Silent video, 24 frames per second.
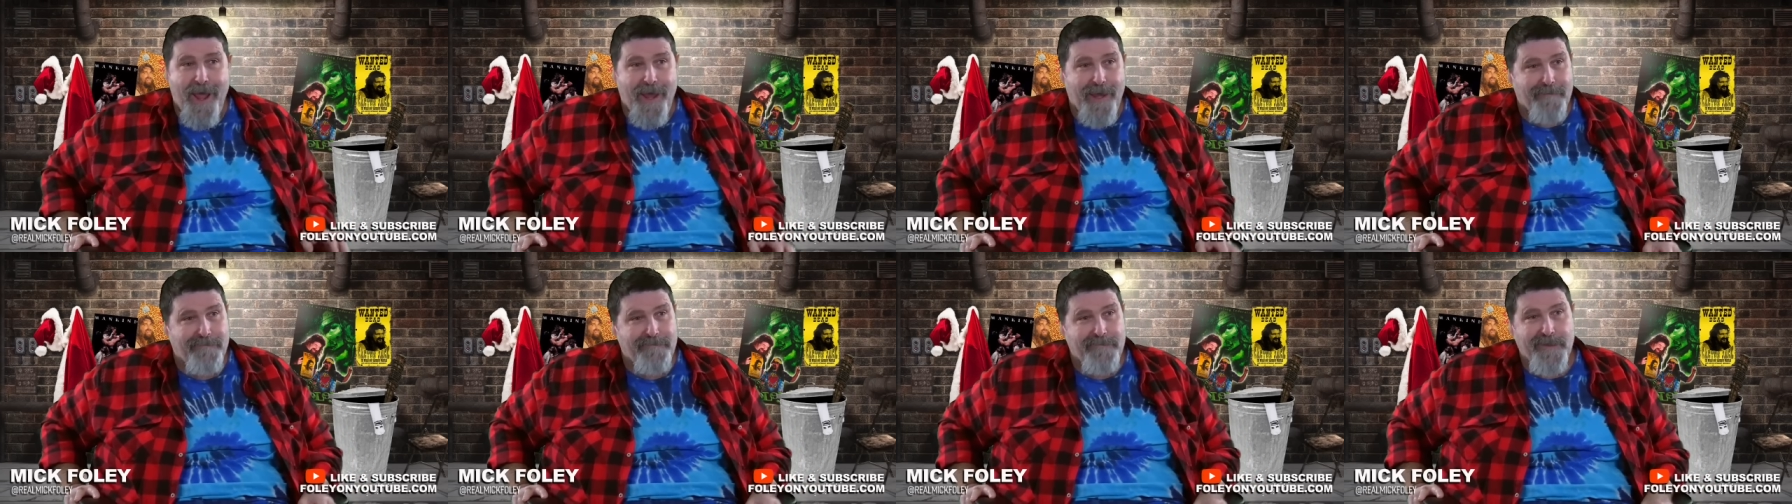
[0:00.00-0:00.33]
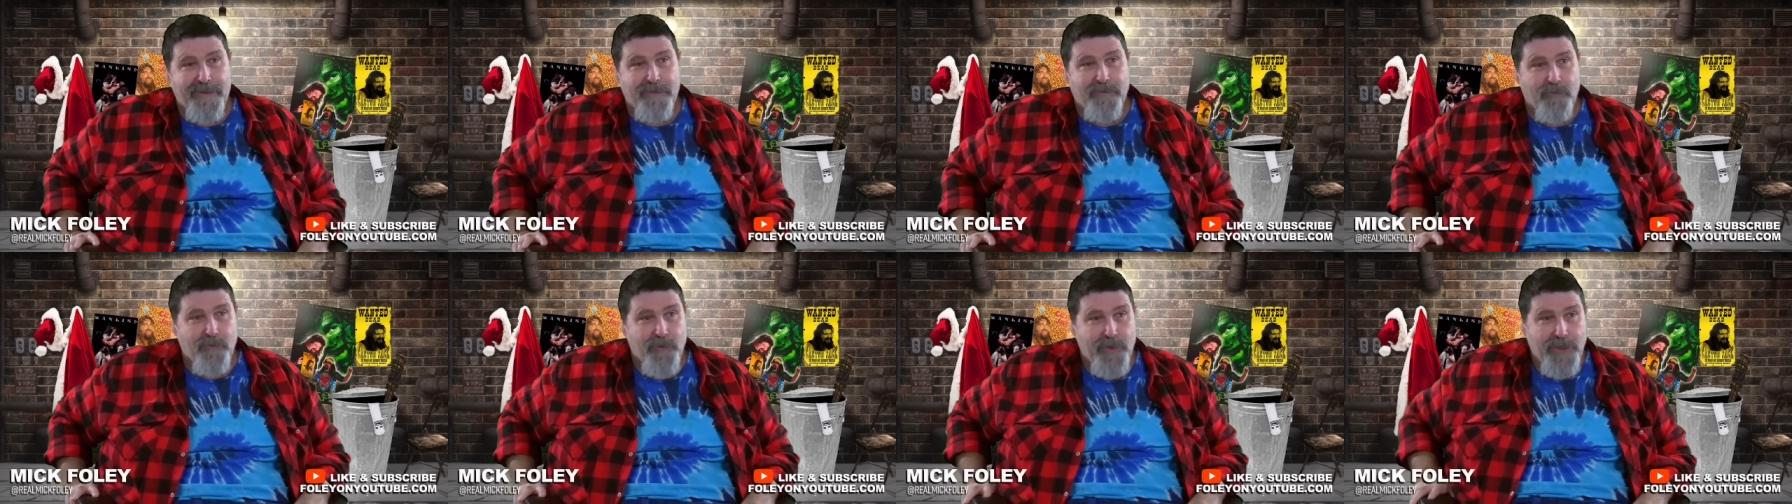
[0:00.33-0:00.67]
I
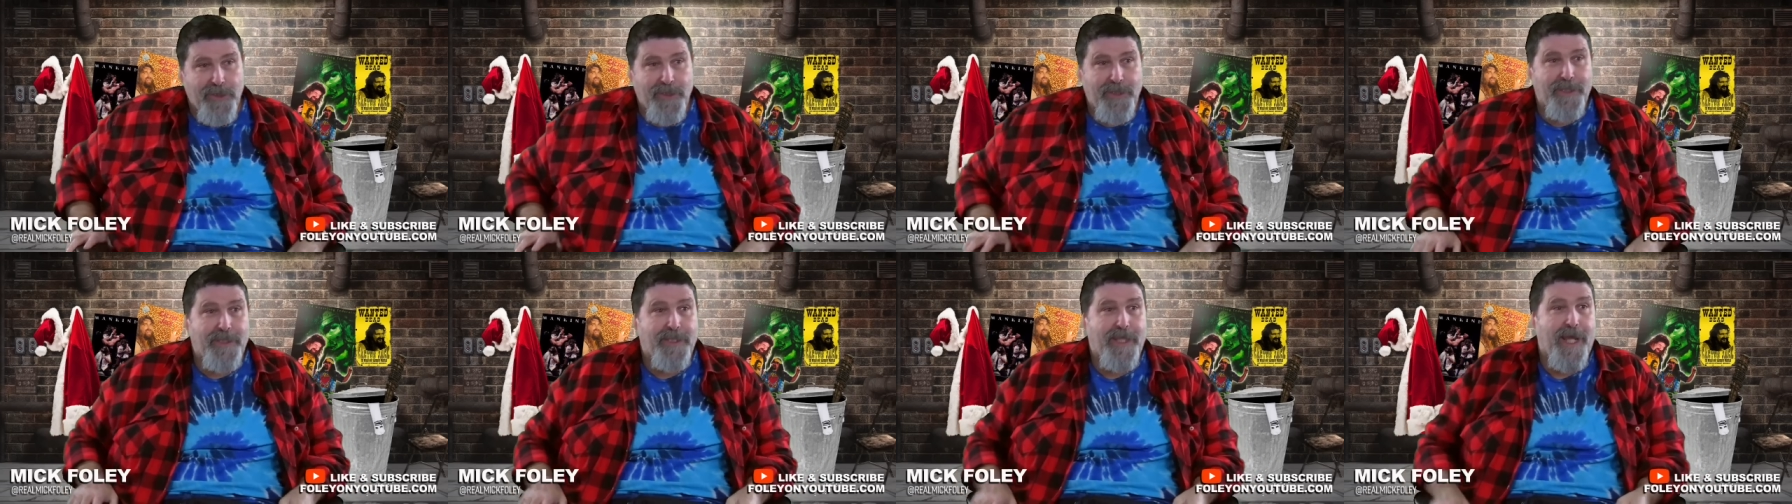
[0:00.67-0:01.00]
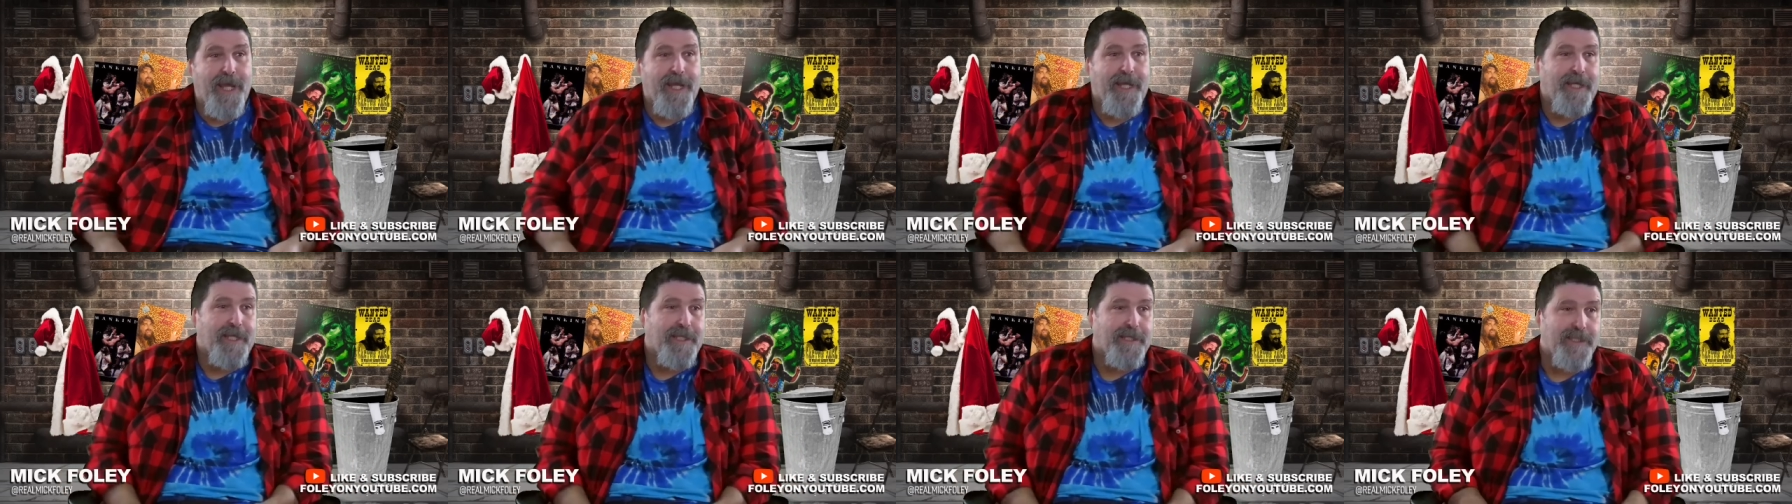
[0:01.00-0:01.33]
feel really
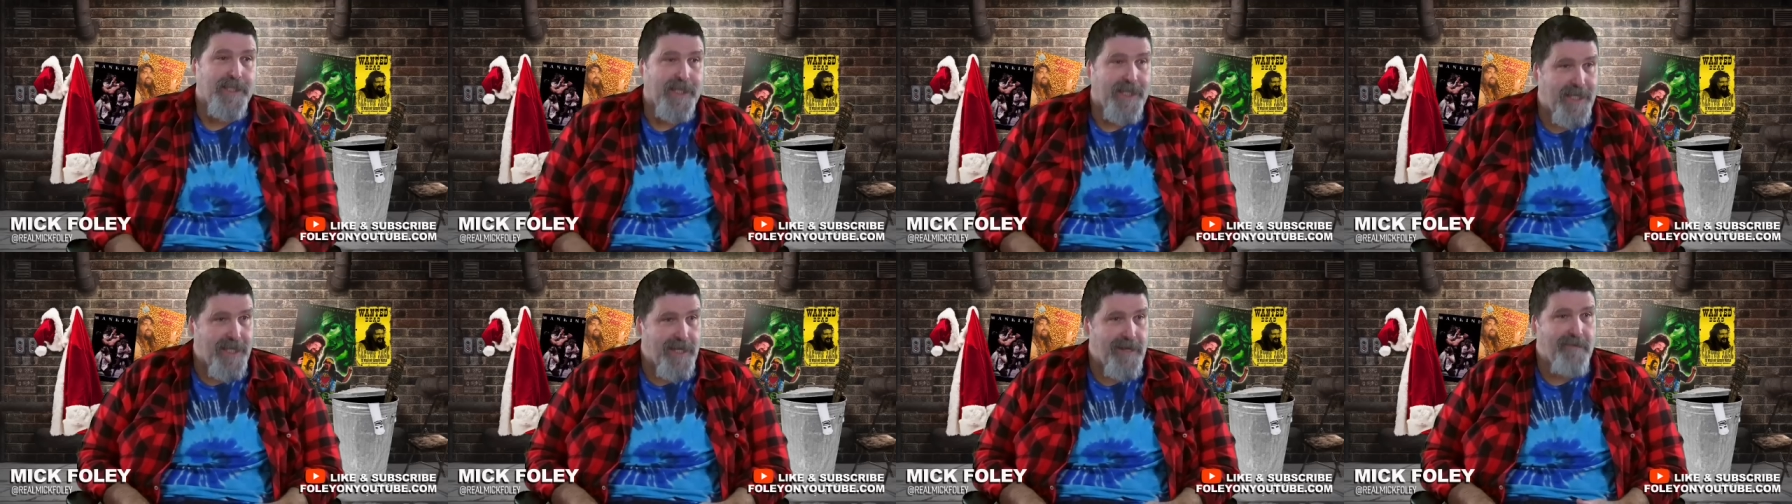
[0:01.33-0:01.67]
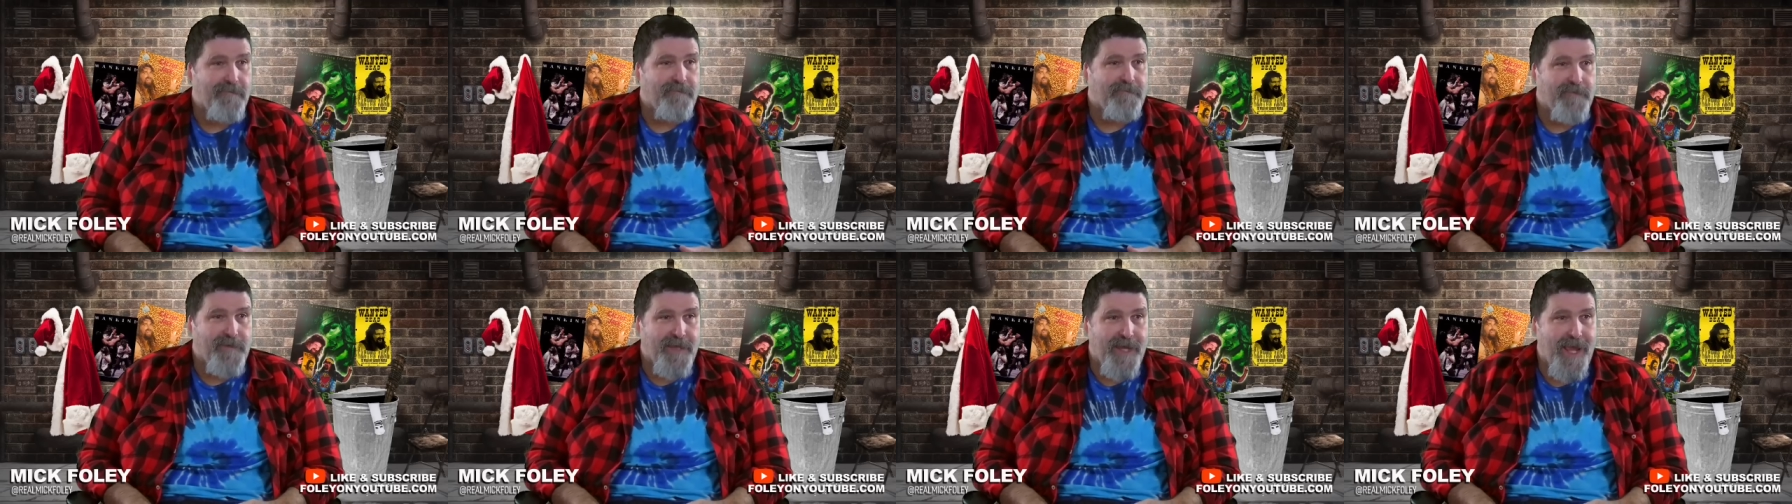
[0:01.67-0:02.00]
like it's a
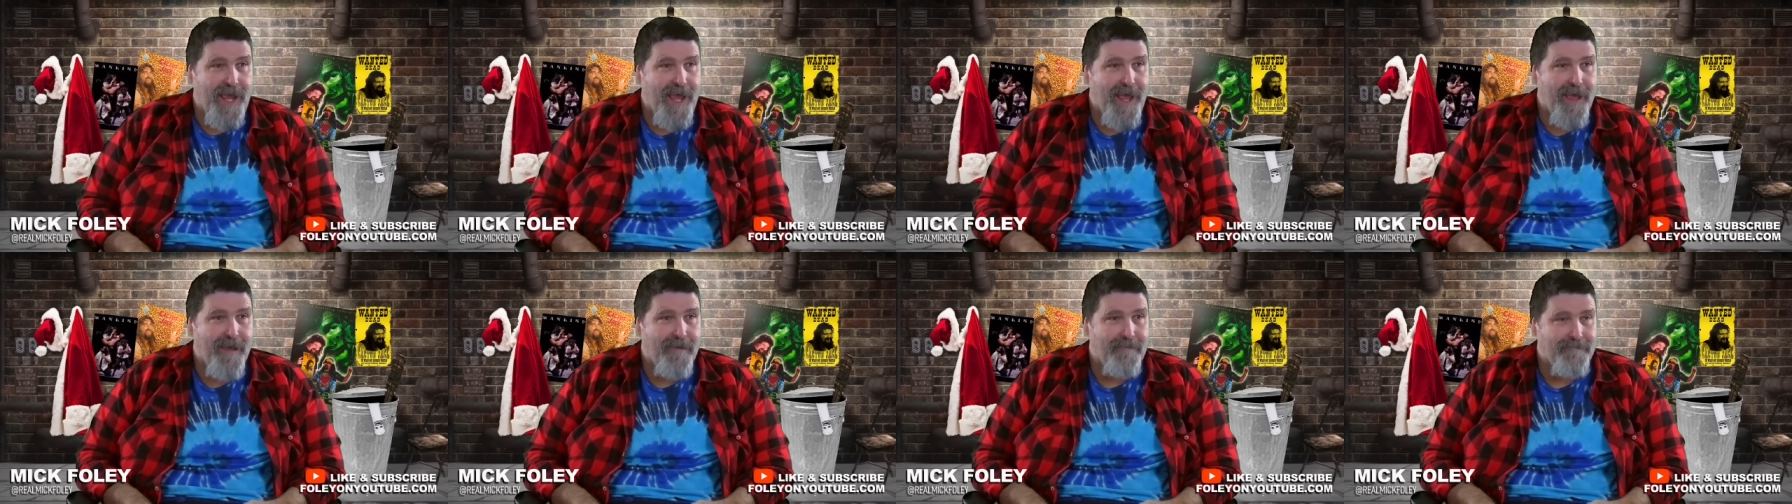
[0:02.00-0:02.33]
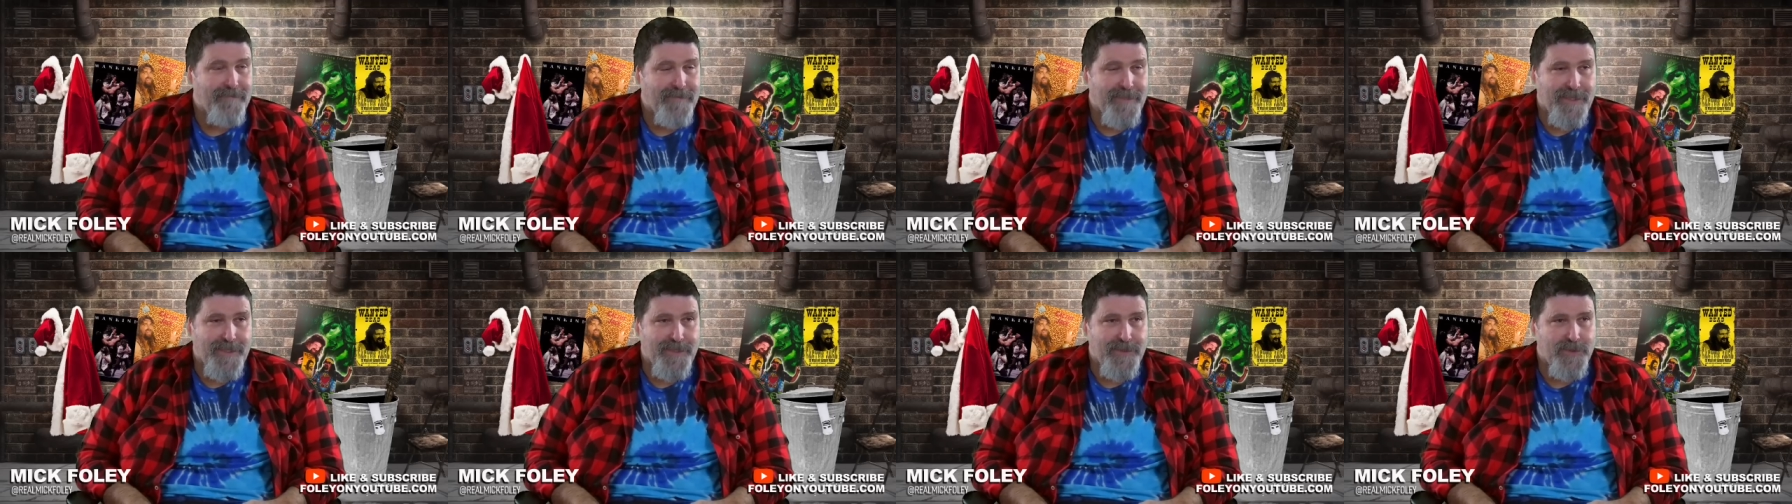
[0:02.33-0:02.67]
gift to have
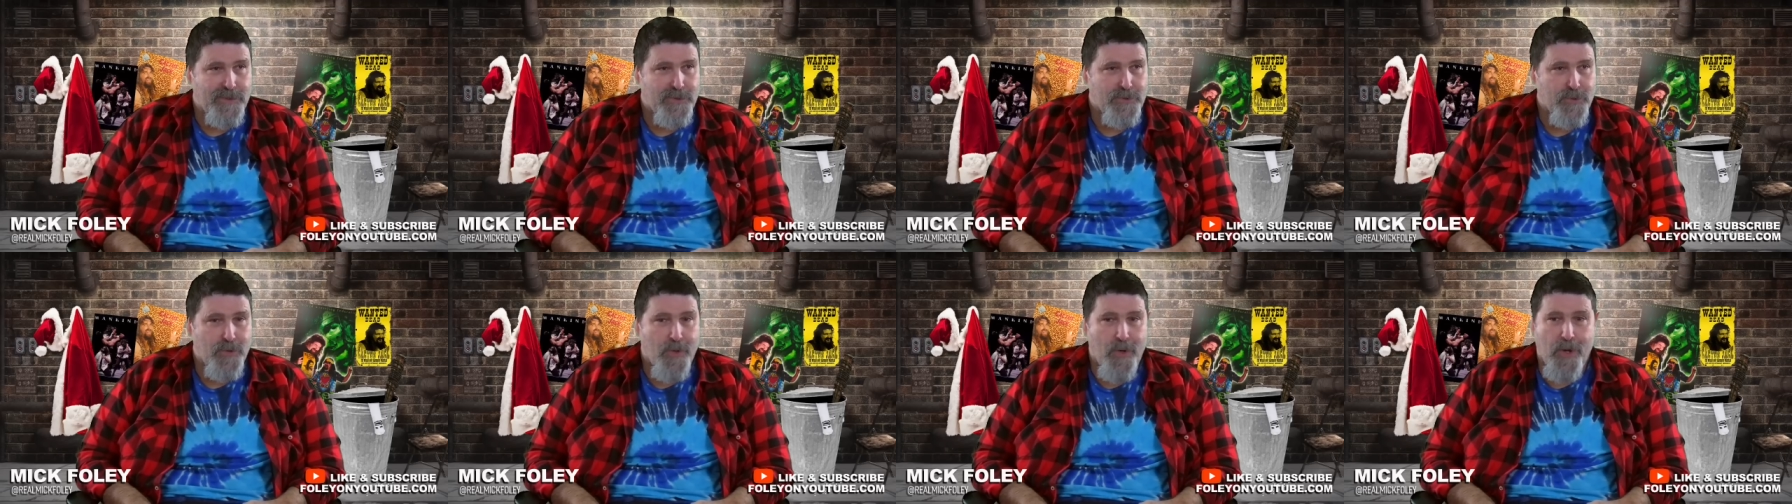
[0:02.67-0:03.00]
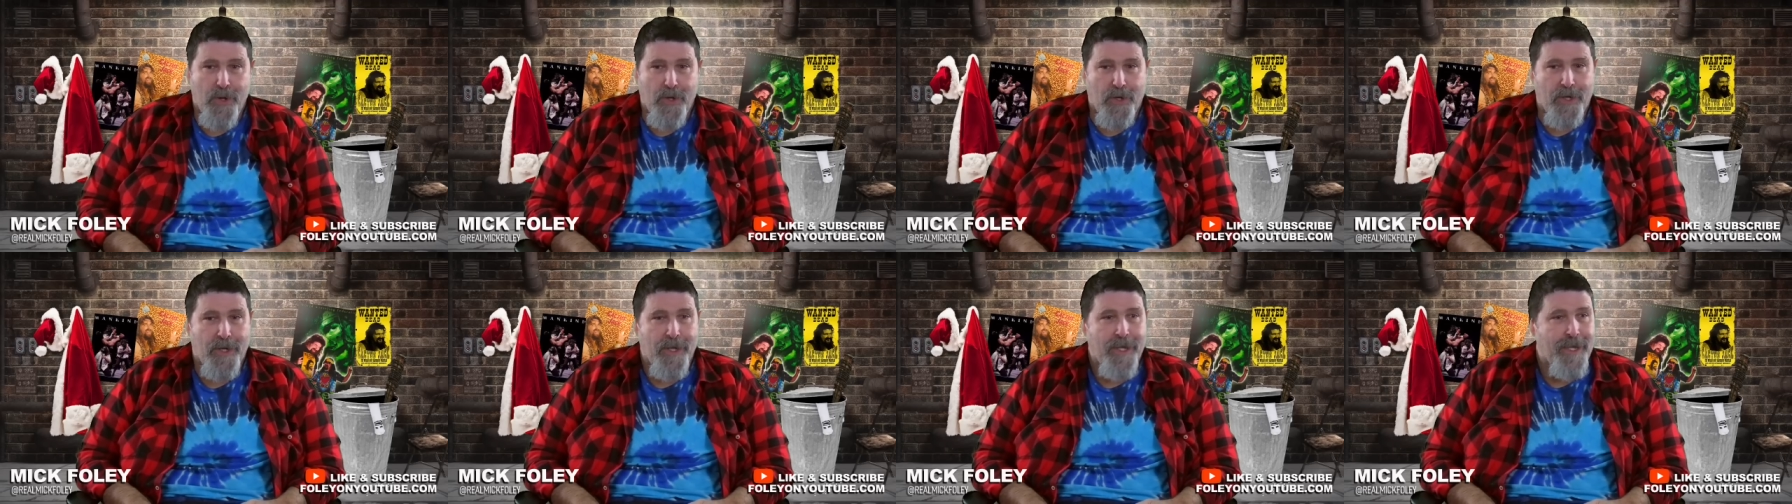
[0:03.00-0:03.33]
these
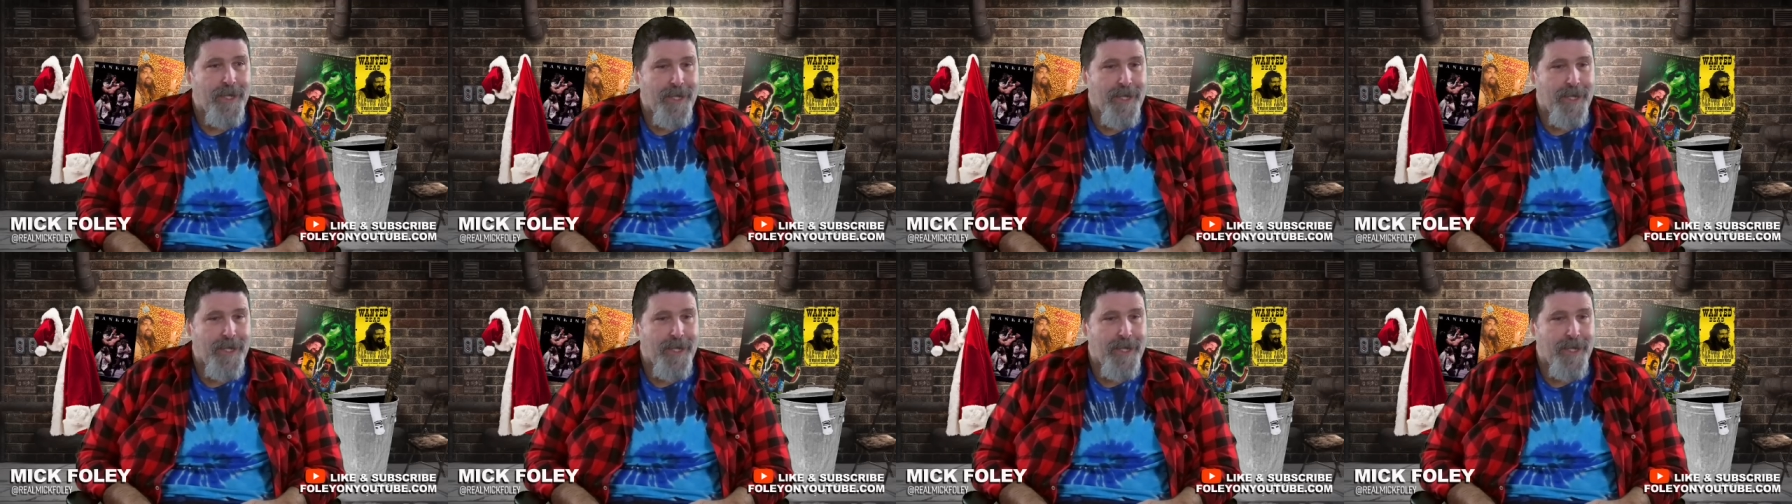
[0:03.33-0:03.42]
strong